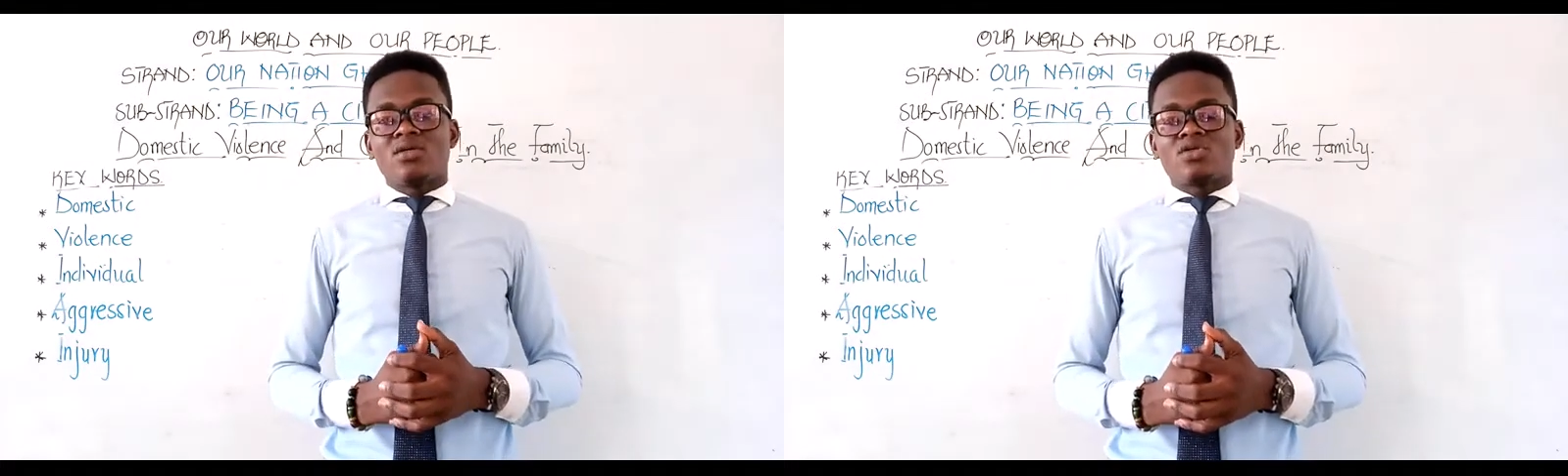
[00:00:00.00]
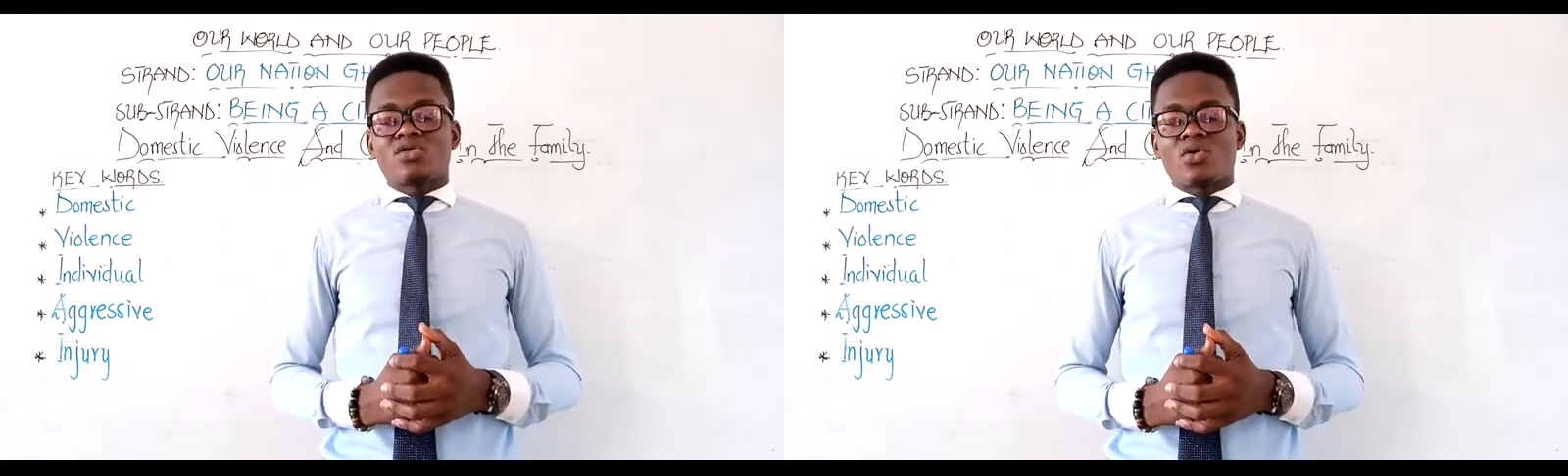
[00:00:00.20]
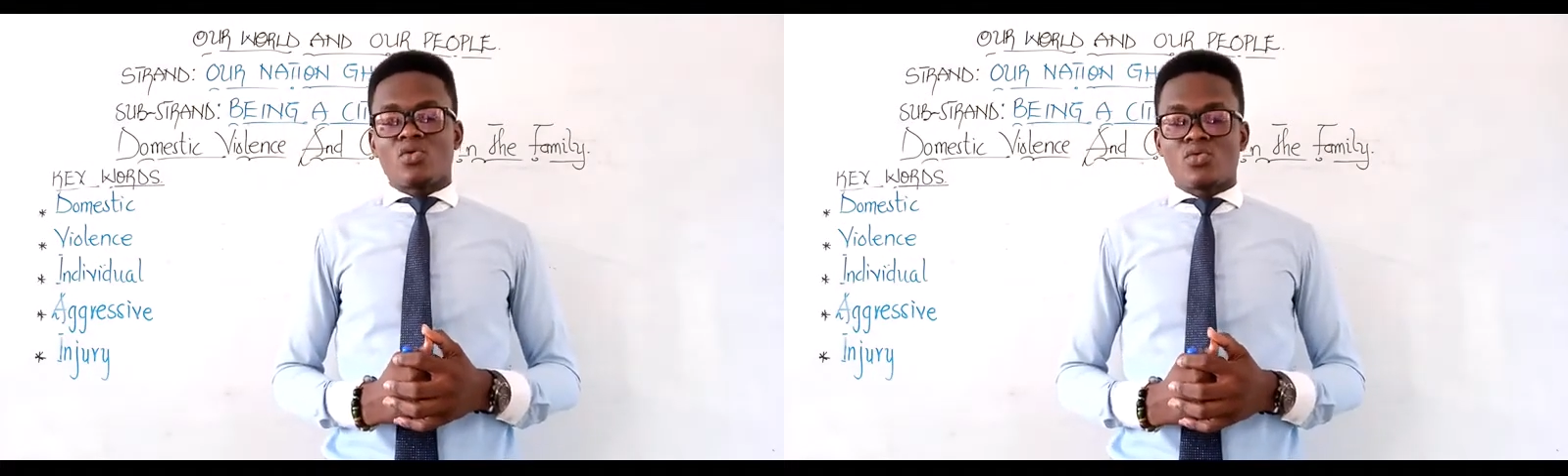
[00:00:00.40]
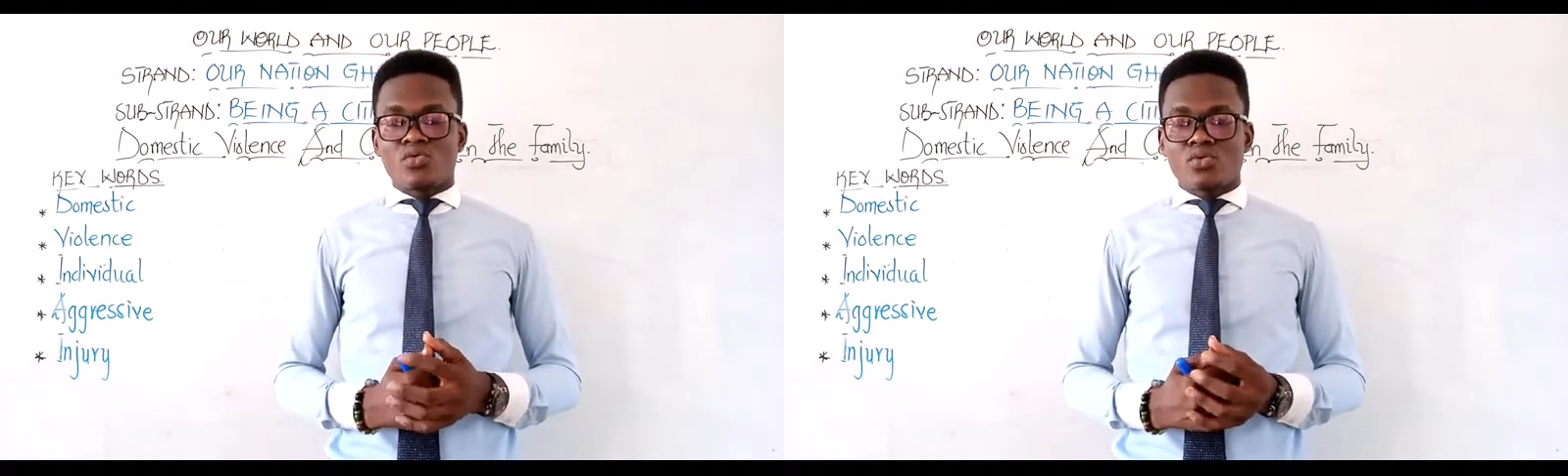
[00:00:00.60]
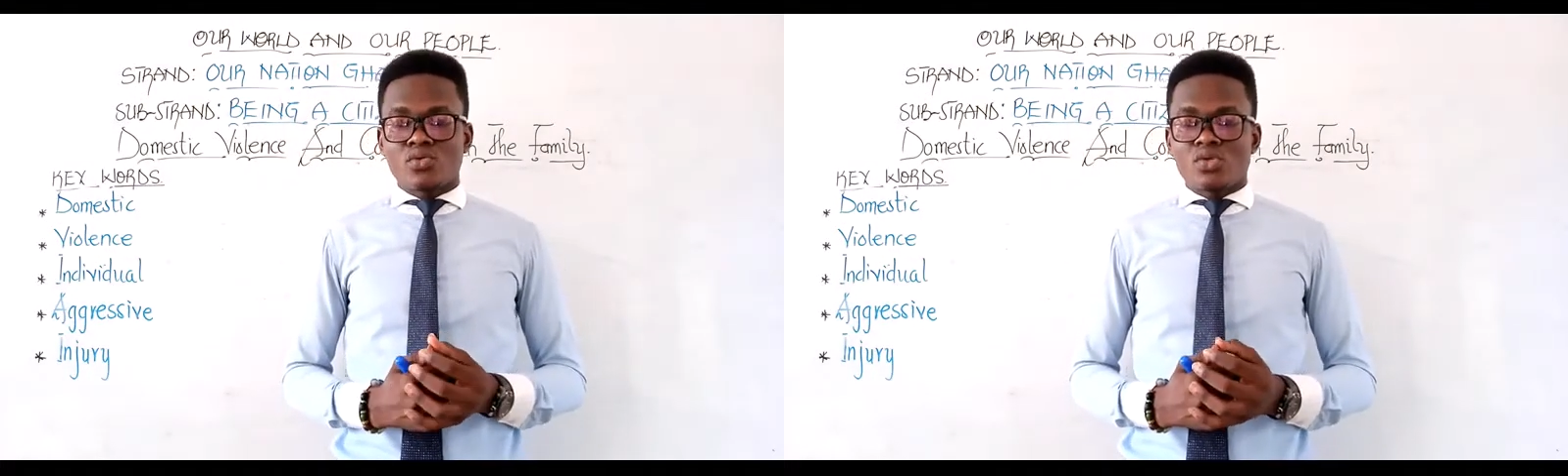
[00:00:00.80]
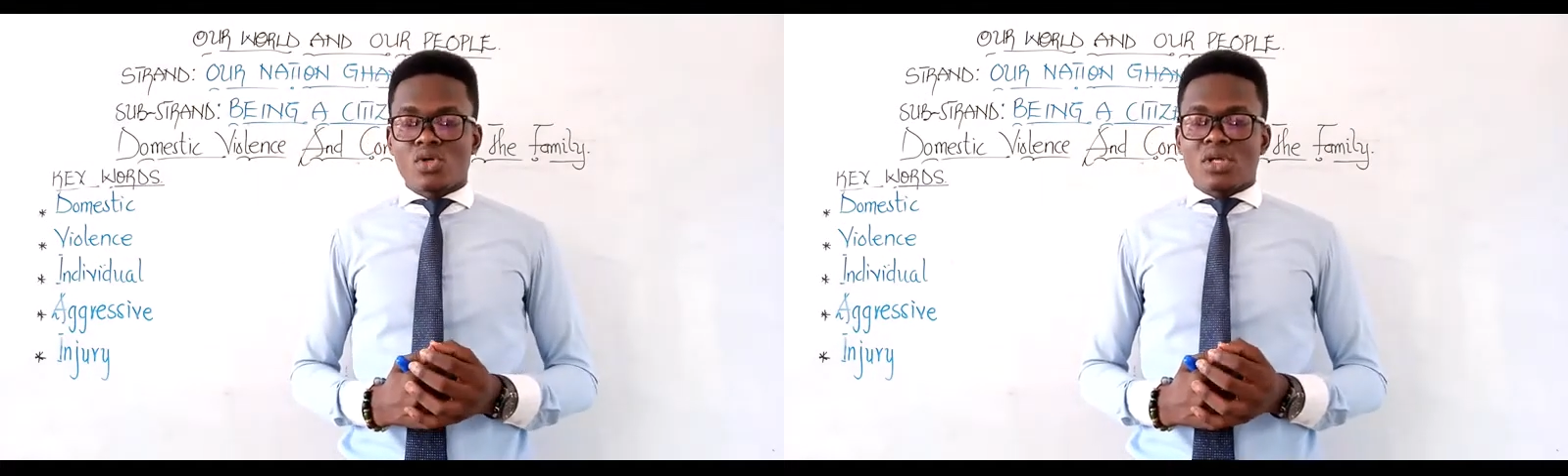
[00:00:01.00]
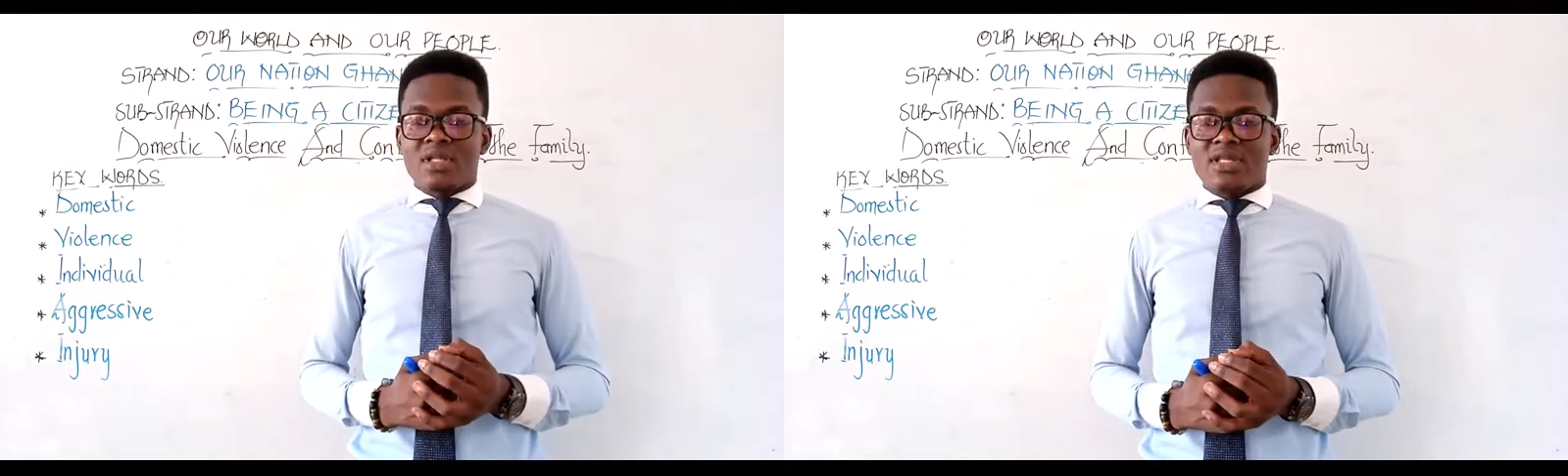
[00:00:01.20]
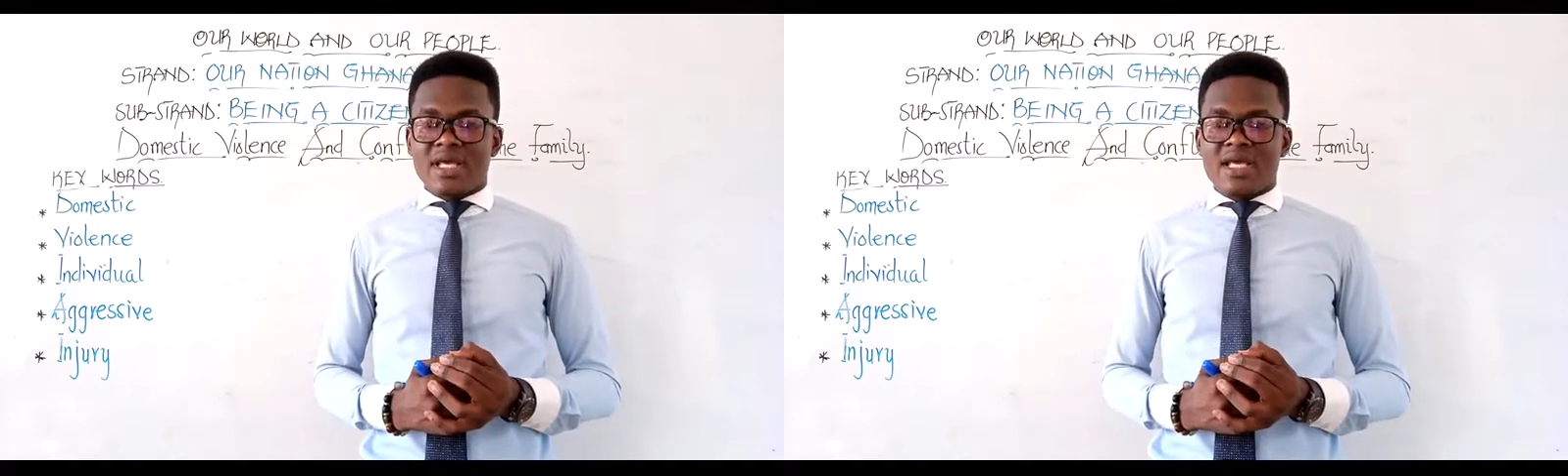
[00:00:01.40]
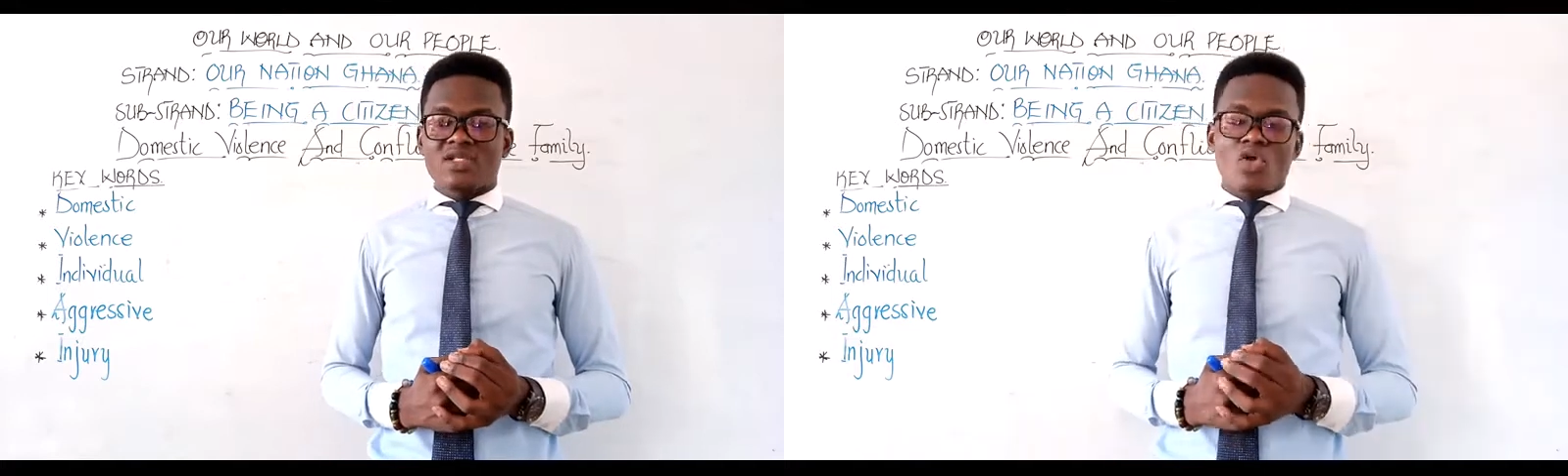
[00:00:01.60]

So this